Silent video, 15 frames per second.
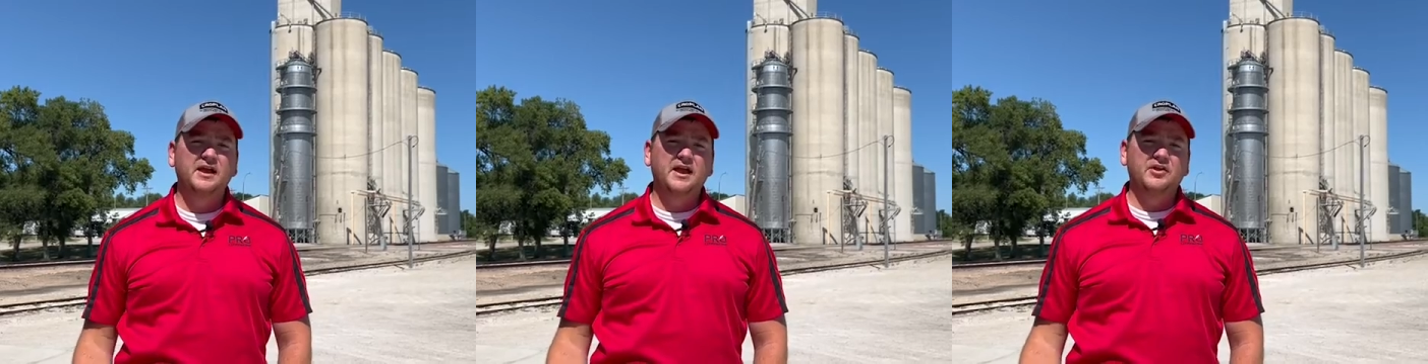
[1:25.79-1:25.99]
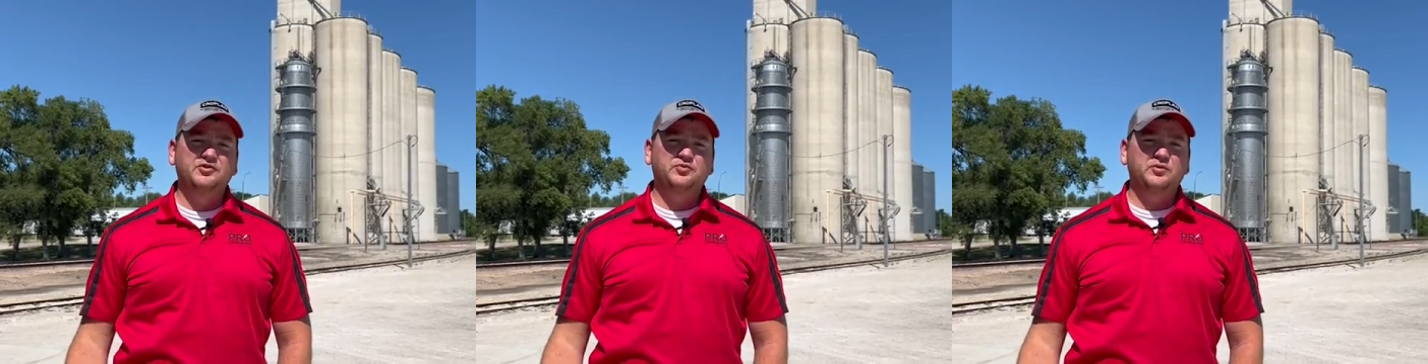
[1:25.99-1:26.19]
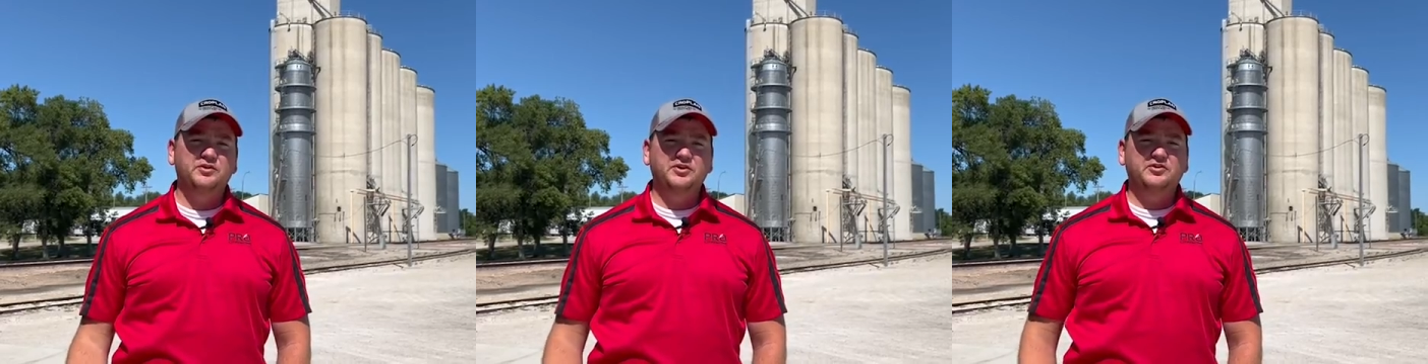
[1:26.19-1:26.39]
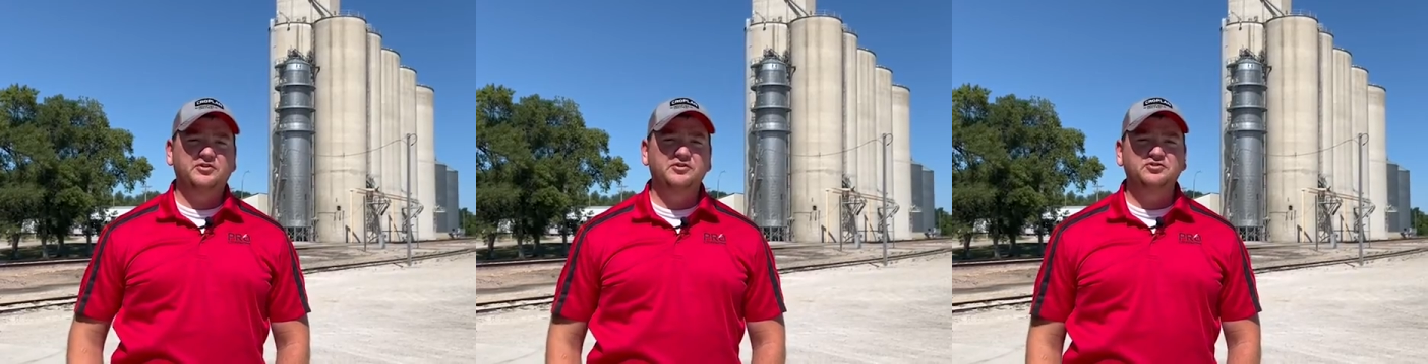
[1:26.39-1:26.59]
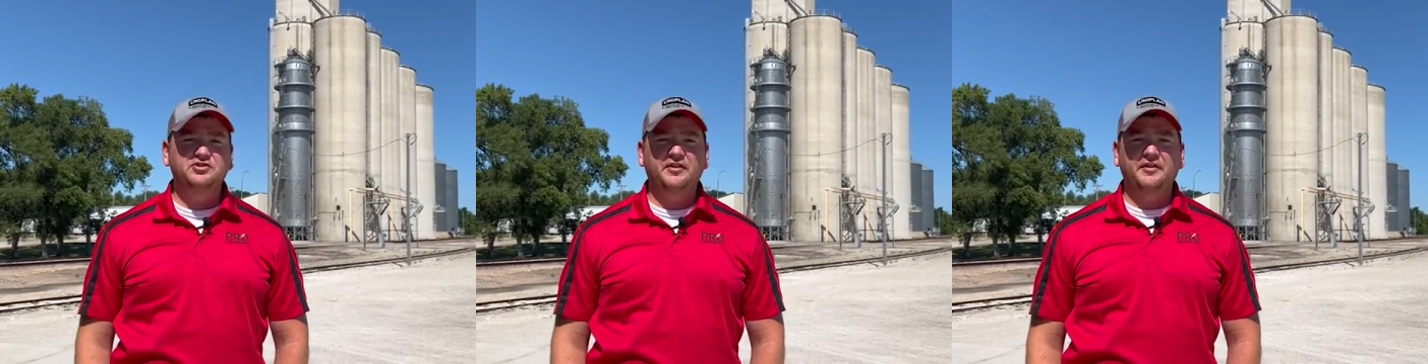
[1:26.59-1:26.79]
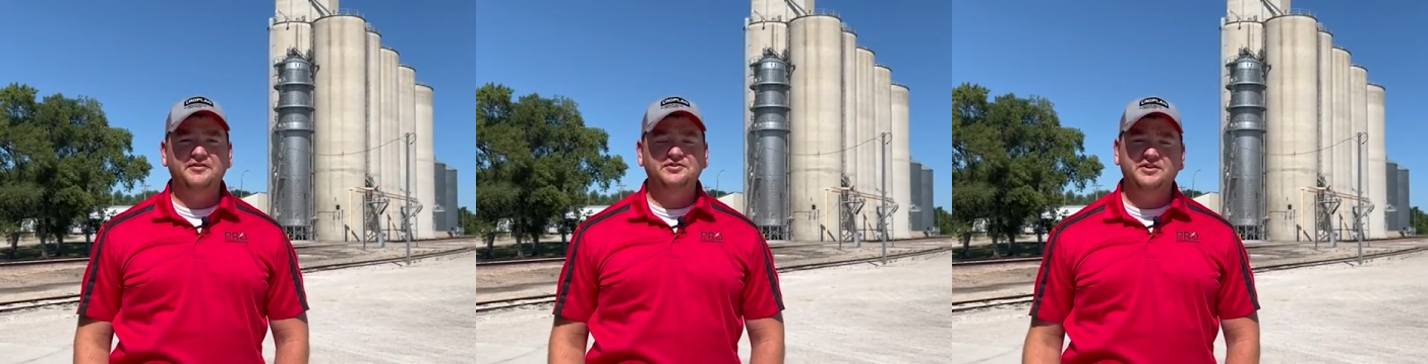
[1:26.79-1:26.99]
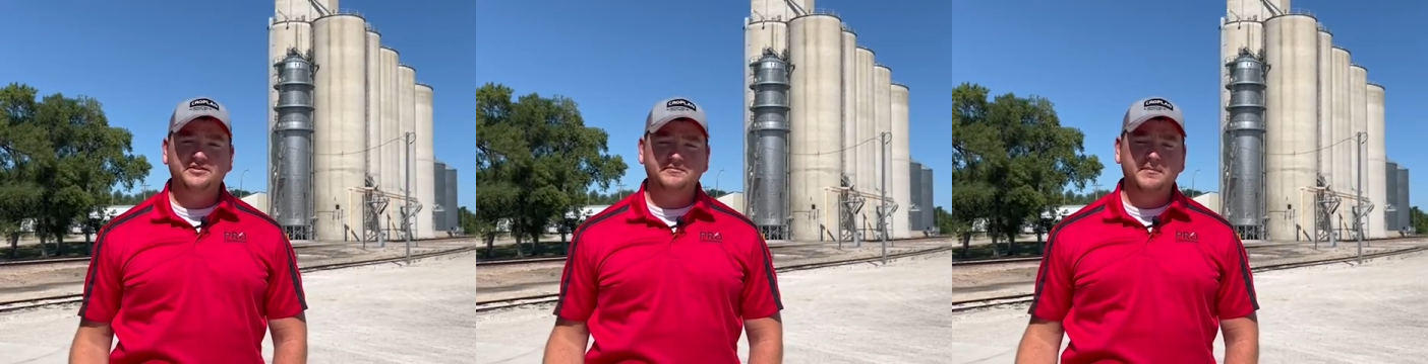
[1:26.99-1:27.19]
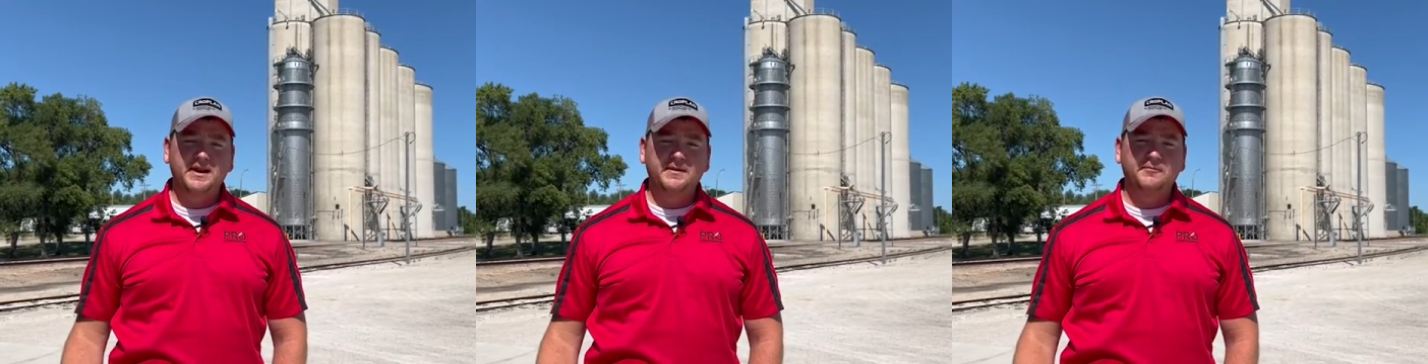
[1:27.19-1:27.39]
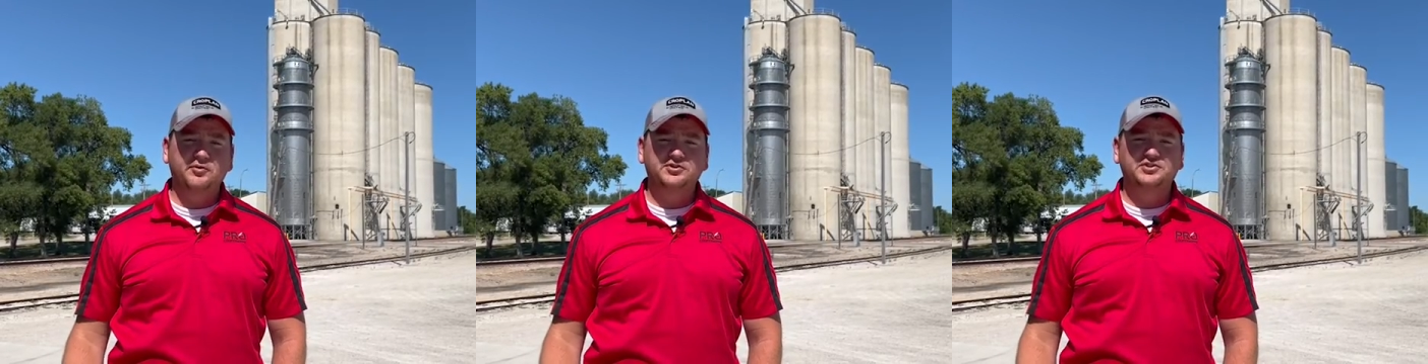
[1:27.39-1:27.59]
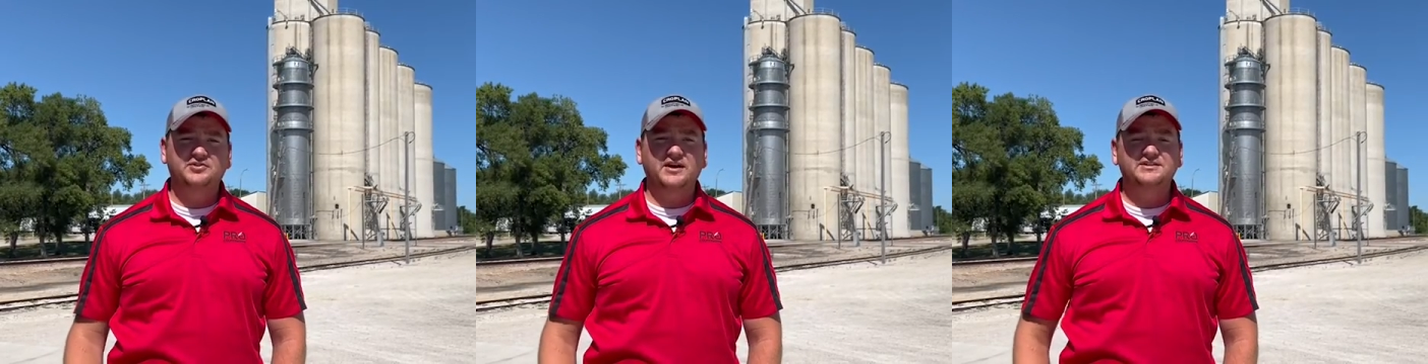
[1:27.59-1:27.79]
it's really crucial that there's as minimal
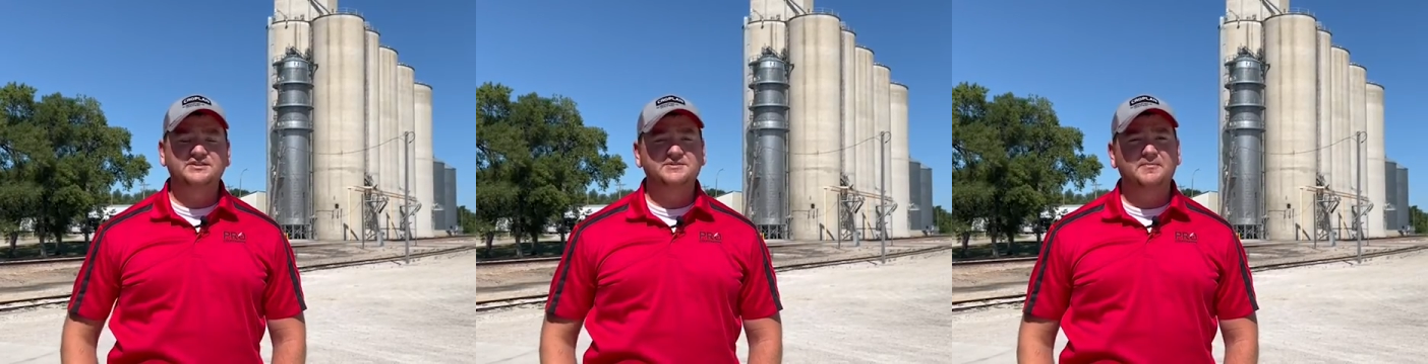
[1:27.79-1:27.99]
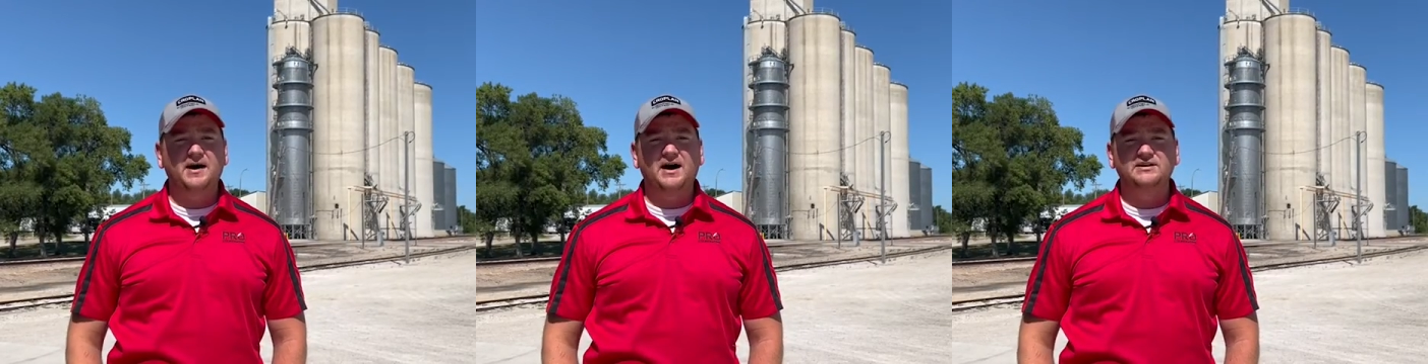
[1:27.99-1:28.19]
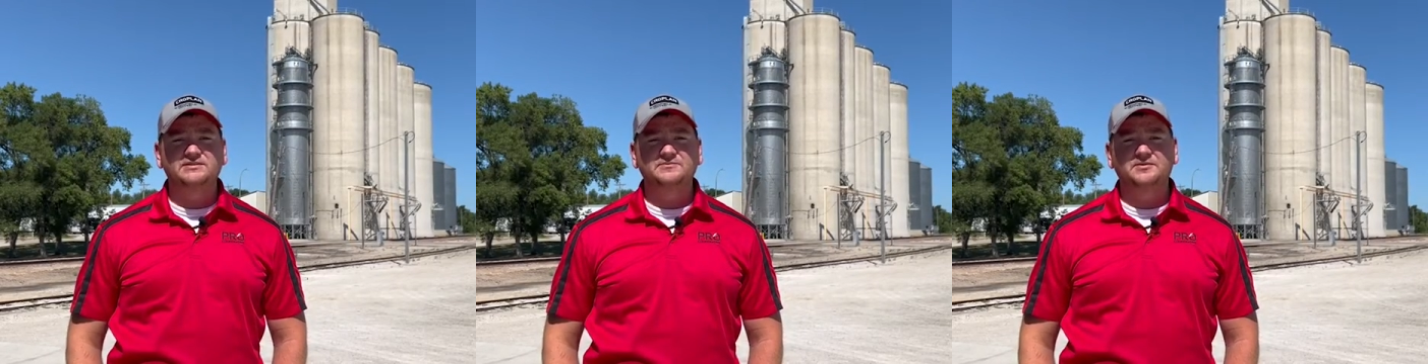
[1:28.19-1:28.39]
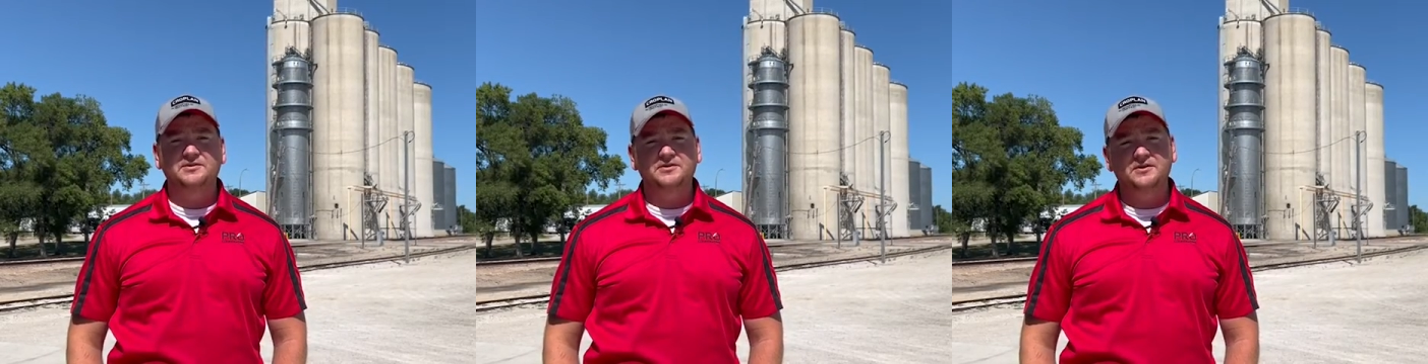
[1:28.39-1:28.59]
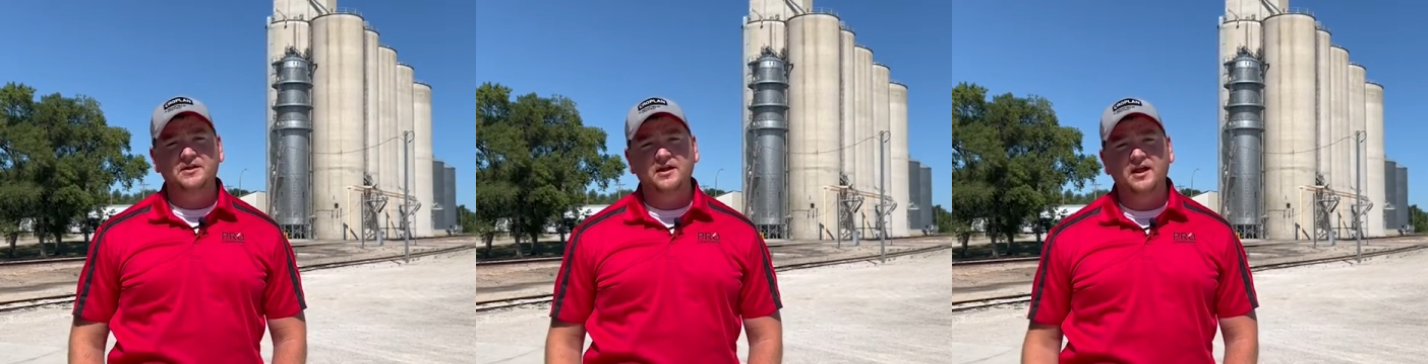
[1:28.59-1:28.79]
stress as possible.